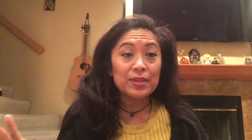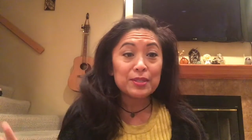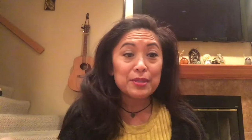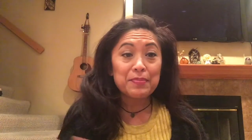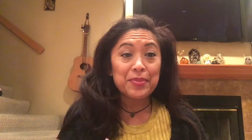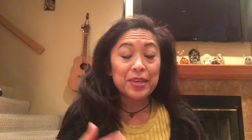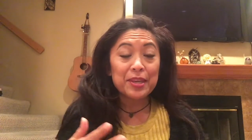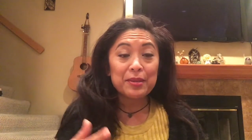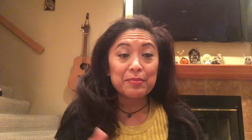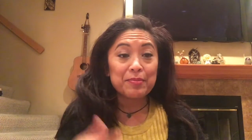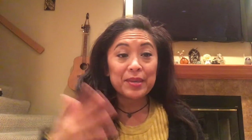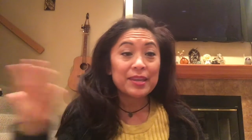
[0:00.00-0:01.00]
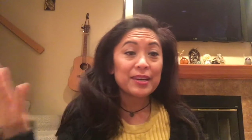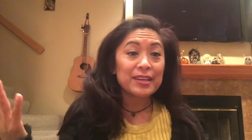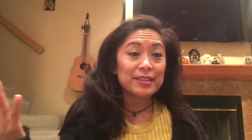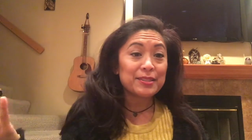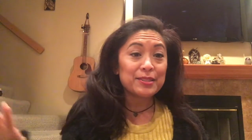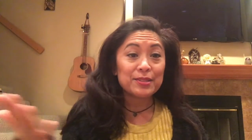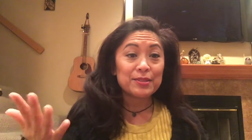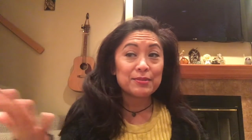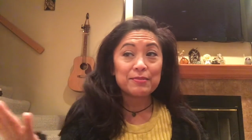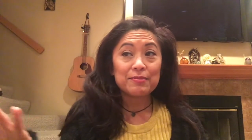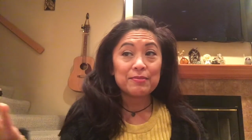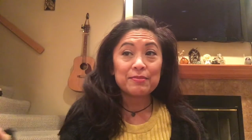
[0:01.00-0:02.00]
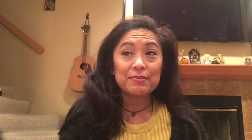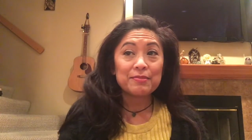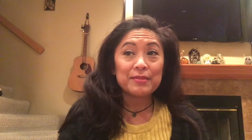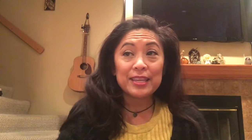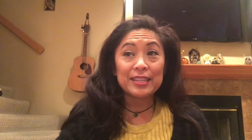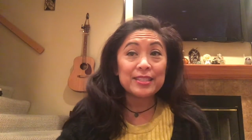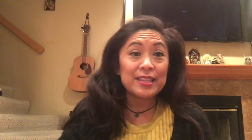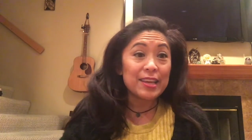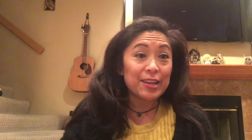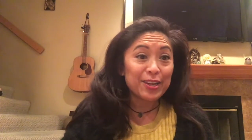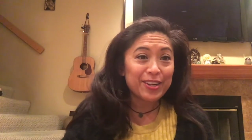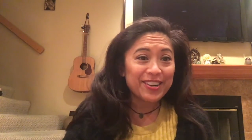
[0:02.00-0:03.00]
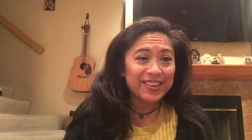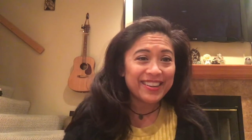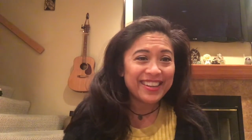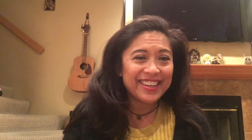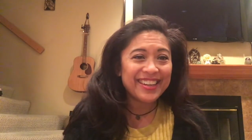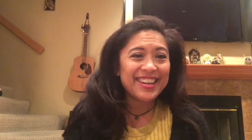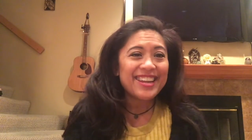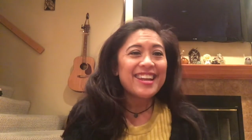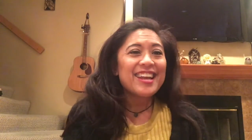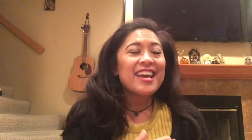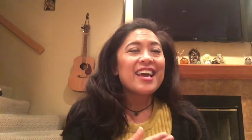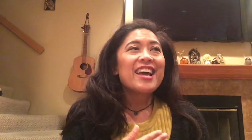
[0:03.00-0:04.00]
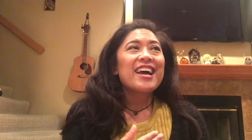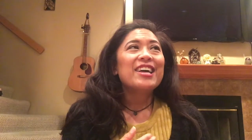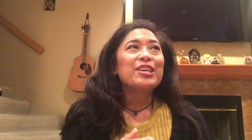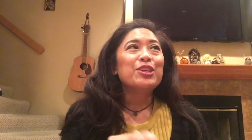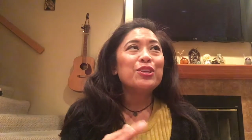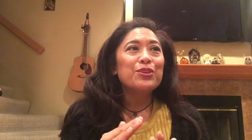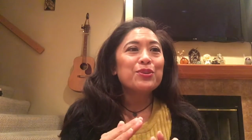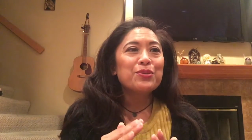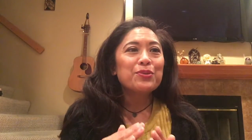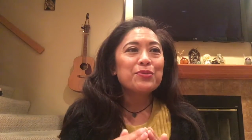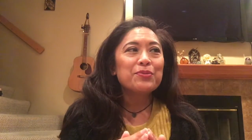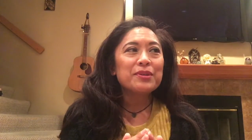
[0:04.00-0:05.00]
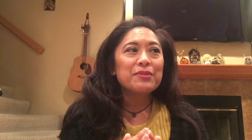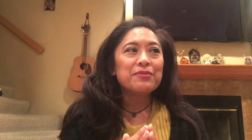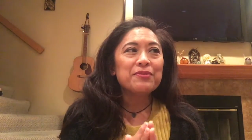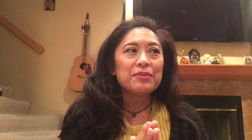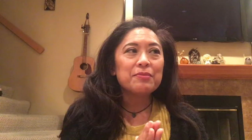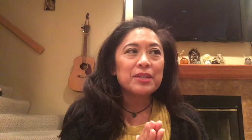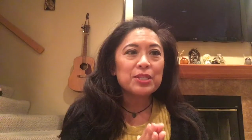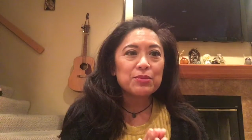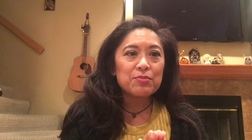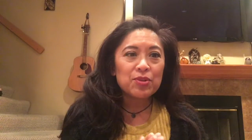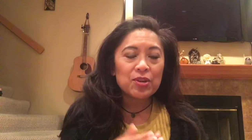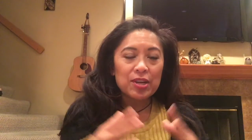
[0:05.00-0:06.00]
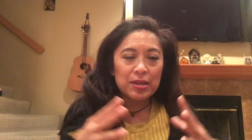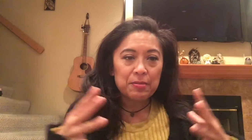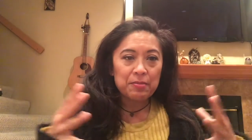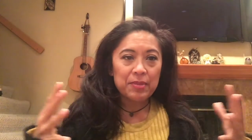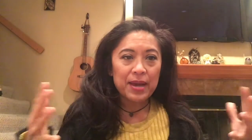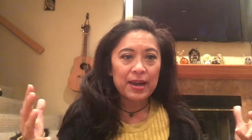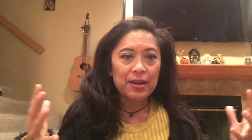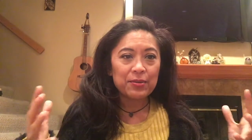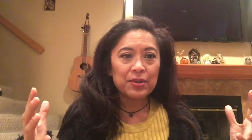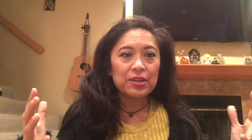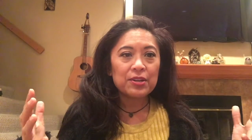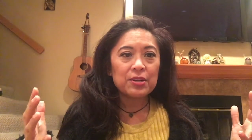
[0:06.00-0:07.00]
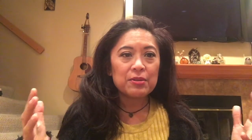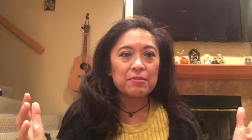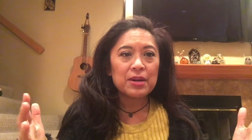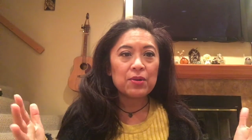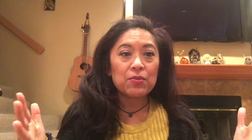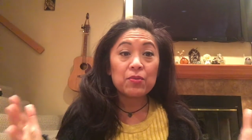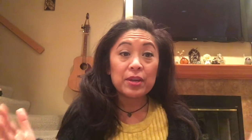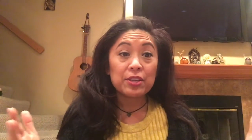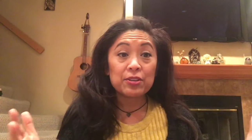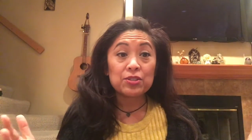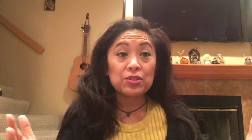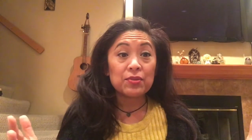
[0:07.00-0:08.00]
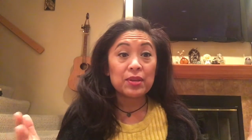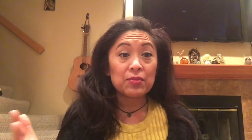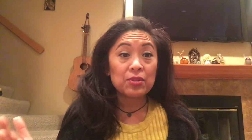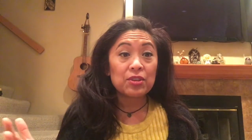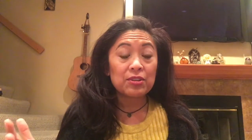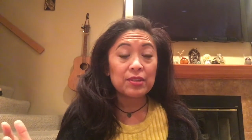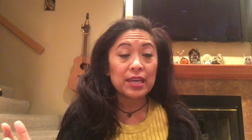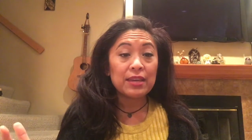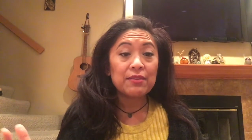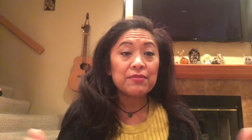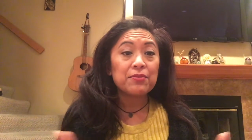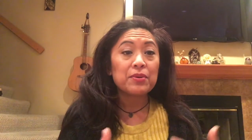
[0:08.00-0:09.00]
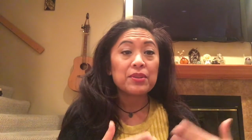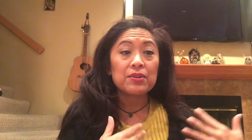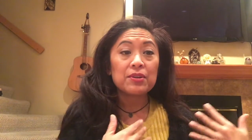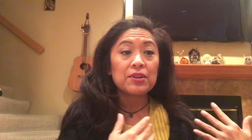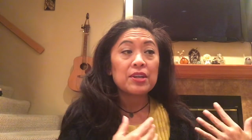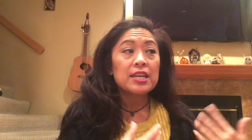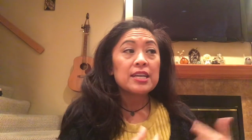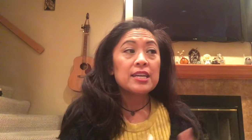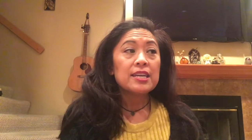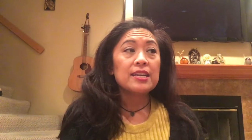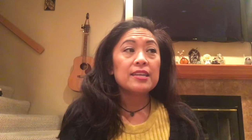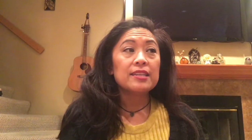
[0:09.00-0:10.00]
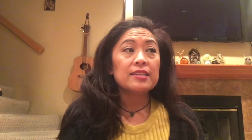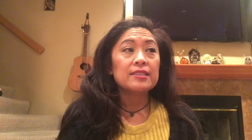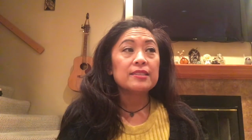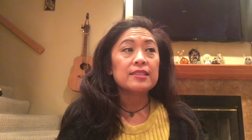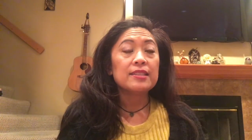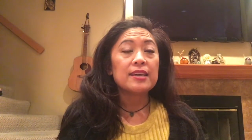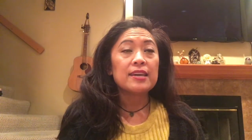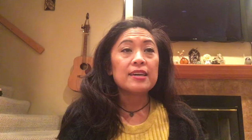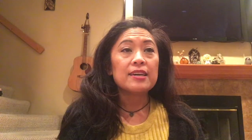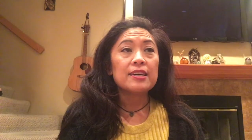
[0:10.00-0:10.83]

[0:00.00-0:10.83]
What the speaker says: something because it's there, you will feel much more empowered about what you're doing with your life, whether it is the